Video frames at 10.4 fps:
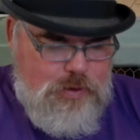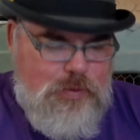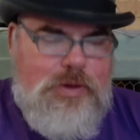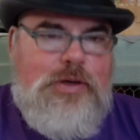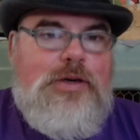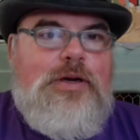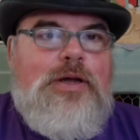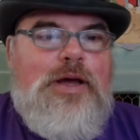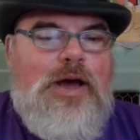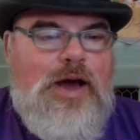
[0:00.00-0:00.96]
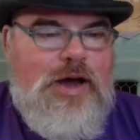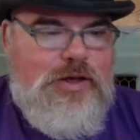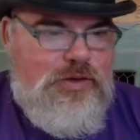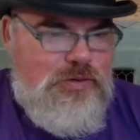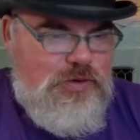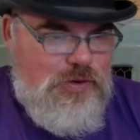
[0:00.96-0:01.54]
What are
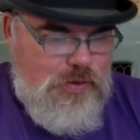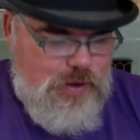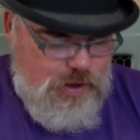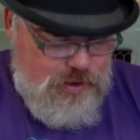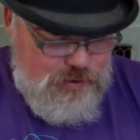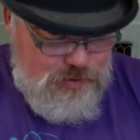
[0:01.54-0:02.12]
you doing?